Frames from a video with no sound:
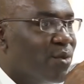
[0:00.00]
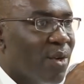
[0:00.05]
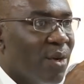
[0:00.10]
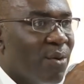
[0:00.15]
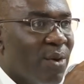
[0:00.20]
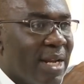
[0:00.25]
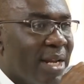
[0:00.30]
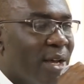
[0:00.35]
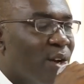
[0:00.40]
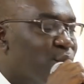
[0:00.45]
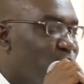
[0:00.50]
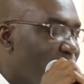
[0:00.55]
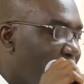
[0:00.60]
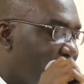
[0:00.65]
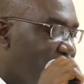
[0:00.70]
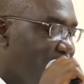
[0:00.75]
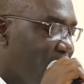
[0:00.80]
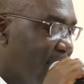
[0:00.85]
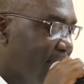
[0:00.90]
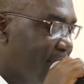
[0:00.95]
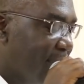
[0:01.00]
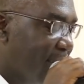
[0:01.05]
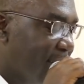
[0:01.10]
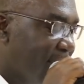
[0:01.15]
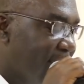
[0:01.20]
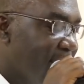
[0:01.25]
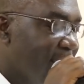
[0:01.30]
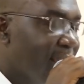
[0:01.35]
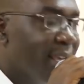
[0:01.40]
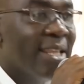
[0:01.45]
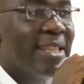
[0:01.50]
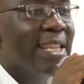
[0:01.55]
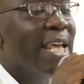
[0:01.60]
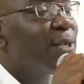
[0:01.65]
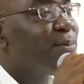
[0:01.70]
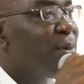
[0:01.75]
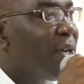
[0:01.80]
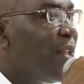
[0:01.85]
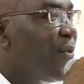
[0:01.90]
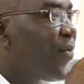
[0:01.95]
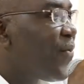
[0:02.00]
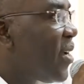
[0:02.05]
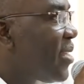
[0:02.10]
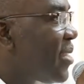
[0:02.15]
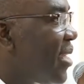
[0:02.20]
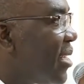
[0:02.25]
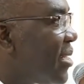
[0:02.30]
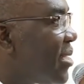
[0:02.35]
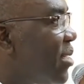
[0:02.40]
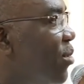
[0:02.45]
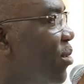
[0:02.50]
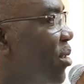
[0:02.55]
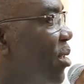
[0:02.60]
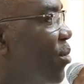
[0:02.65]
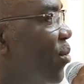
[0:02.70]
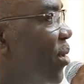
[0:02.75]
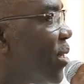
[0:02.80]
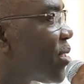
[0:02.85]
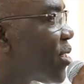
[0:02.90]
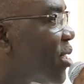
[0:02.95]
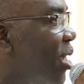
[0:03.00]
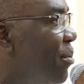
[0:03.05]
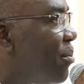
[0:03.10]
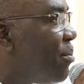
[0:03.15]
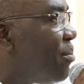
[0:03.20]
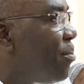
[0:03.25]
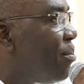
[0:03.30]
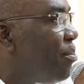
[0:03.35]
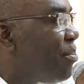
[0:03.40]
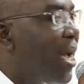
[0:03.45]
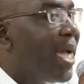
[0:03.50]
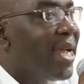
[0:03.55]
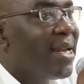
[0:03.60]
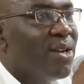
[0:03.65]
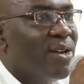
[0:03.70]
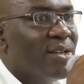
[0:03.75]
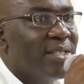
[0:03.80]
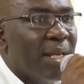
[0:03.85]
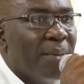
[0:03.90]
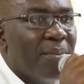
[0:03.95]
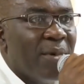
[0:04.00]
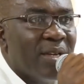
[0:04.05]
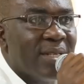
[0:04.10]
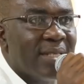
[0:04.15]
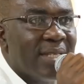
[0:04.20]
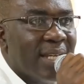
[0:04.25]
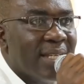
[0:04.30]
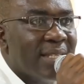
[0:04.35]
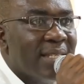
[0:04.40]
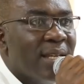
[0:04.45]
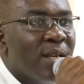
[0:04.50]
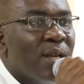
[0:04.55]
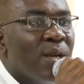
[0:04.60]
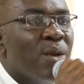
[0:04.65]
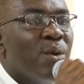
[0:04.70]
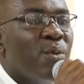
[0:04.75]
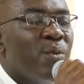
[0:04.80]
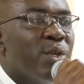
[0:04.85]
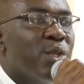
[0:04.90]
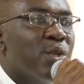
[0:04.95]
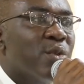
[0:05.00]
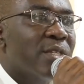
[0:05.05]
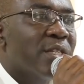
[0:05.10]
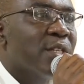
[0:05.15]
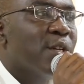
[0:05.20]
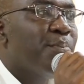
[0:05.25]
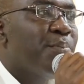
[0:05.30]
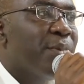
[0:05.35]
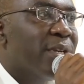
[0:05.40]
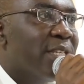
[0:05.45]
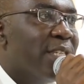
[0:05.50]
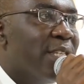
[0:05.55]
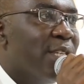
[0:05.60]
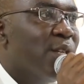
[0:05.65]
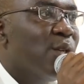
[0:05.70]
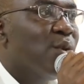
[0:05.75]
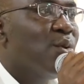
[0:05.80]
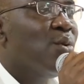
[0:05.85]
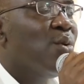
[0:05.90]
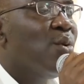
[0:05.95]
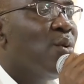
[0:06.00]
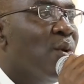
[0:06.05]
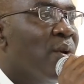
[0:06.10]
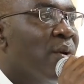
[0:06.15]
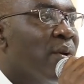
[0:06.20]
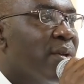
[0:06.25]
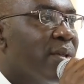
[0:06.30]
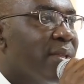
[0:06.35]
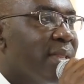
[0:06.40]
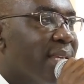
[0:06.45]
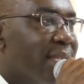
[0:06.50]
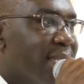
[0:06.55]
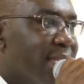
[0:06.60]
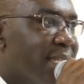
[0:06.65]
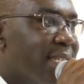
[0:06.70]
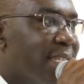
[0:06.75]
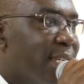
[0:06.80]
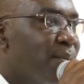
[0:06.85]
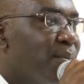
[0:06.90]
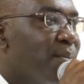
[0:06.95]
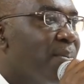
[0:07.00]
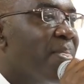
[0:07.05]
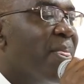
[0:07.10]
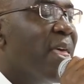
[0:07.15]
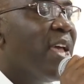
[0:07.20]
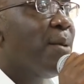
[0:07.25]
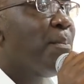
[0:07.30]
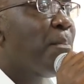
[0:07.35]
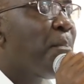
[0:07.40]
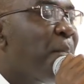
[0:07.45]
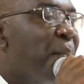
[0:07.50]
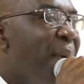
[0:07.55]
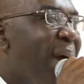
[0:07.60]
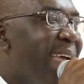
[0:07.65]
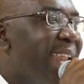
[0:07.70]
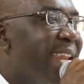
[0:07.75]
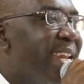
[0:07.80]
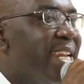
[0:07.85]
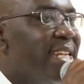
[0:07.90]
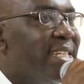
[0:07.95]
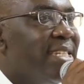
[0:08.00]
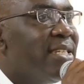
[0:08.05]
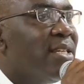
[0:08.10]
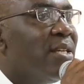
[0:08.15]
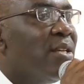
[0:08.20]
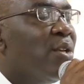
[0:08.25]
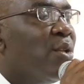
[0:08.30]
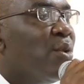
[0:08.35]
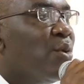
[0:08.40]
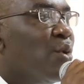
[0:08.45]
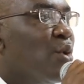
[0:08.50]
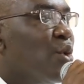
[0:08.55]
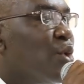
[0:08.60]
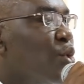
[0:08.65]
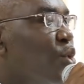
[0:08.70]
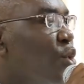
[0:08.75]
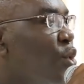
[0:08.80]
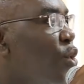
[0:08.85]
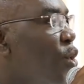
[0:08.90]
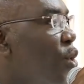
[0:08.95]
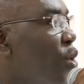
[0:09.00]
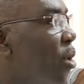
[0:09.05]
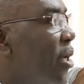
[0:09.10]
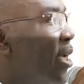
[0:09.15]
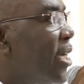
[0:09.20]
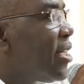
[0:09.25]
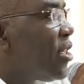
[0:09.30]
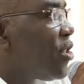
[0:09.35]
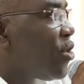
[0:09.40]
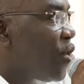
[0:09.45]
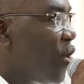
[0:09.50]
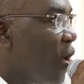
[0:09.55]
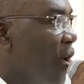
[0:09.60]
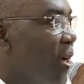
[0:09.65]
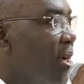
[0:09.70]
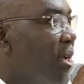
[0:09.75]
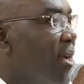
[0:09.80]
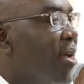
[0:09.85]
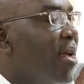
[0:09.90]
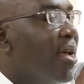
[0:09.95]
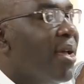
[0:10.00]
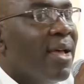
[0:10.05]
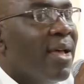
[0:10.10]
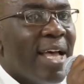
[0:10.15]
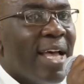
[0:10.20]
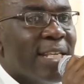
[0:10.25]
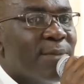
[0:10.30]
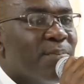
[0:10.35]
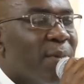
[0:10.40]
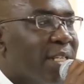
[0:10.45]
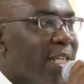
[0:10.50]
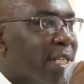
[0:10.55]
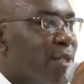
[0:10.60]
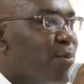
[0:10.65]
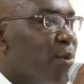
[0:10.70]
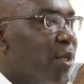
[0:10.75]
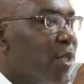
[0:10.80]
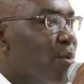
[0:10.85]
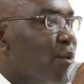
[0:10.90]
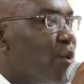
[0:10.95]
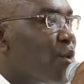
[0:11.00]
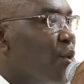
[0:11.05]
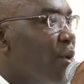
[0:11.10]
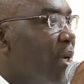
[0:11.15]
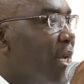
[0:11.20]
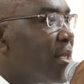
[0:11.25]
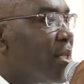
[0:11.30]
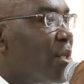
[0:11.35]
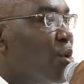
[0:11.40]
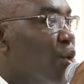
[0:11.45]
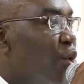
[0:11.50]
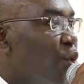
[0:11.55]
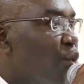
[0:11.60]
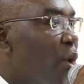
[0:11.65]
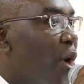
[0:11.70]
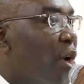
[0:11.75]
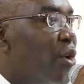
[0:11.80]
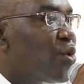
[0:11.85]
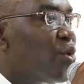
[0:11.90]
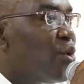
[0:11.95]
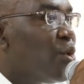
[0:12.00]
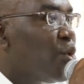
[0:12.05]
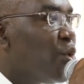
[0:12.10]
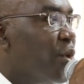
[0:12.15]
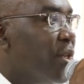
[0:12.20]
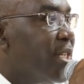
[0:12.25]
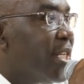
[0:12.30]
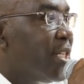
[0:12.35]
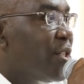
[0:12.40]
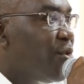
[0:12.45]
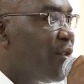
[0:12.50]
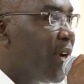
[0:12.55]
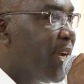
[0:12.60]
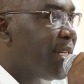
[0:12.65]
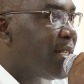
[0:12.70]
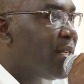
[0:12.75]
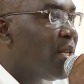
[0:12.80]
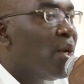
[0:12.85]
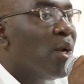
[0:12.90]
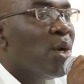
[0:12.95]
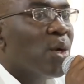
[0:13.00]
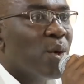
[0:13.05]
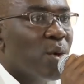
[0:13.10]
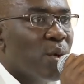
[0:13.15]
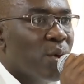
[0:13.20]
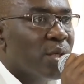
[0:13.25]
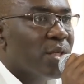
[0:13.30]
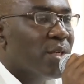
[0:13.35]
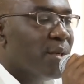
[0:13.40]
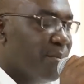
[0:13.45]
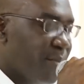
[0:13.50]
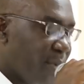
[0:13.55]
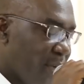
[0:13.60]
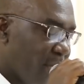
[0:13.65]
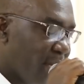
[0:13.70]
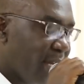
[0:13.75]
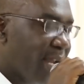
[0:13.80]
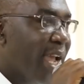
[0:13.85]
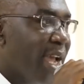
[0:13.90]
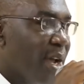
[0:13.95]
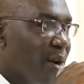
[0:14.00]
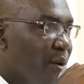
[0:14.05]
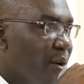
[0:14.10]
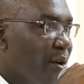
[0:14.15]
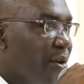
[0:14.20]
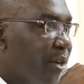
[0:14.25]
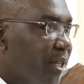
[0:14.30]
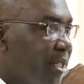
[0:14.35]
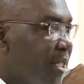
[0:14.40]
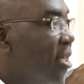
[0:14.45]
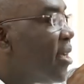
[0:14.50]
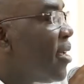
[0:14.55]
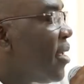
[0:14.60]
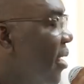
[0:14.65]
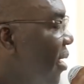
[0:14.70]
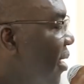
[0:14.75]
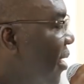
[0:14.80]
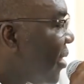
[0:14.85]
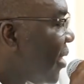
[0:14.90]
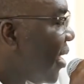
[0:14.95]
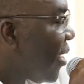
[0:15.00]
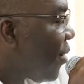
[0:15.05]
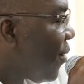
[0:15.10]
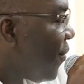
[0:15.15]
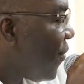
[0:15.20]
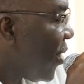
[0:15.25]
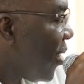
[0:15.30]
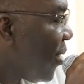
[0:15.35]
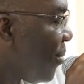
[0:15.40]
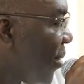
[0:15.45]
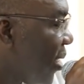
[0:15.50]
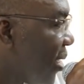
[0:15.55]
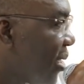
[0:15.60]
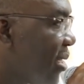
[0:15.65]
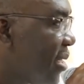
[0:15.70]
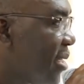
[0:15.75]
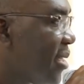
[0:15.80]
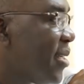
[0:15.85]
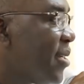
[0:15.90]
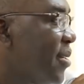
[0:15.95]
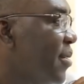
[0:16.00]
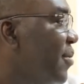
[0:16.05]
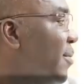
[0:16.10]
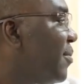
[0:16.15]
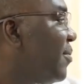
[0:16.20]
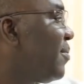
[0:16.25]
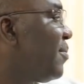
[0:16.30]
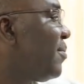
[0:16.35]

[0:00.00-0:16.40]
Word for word: So what I also advise that that's why the fact that there were some bad notes amongst us, we should still pursue the system and punish those who get it wrong as much as possible so that those who are also doing it right could be encouraged. Thank you very much.